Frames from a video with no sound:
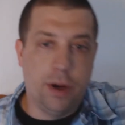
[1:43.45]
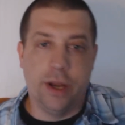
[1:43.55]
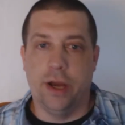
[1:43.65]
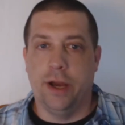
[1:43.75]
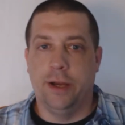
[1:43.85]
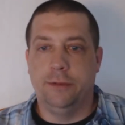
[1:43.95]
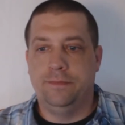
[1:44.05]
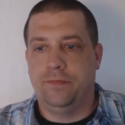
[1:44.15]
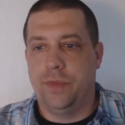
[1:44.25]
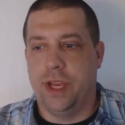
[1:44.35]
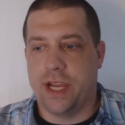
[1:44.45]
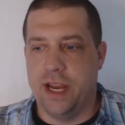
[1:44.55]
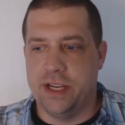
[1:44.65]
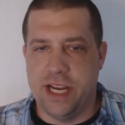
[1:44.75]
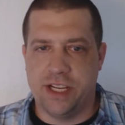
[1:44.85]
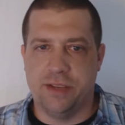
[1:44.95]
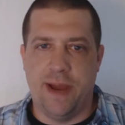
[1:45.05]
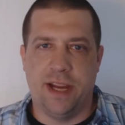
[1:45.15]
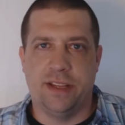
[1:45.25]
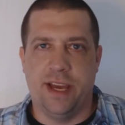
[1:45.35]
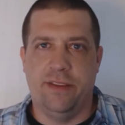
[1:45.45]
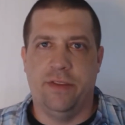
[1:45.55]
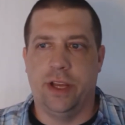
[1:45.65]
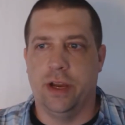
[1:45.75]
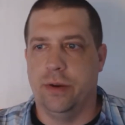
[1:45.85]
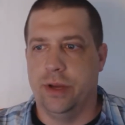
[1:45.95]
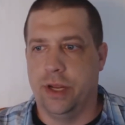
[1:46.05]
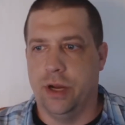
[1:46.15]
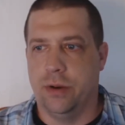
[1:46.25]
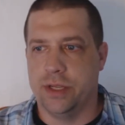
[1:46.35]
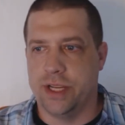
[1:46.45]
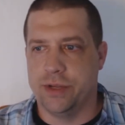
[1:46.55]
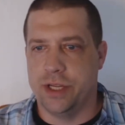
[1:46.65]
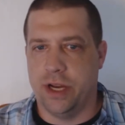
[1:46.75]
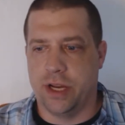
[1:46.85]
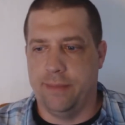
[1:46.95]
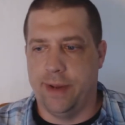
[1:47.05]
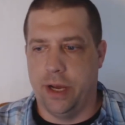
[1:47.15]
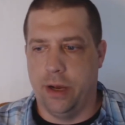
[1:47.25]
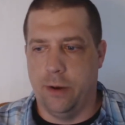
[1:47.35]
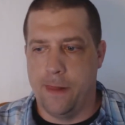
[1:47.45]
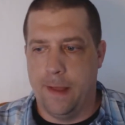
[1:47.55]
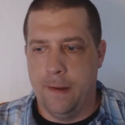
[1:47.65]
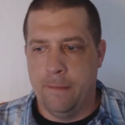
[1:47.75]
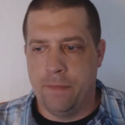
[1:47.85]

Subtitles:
But it kind of attaches back to that video, and because I was talking about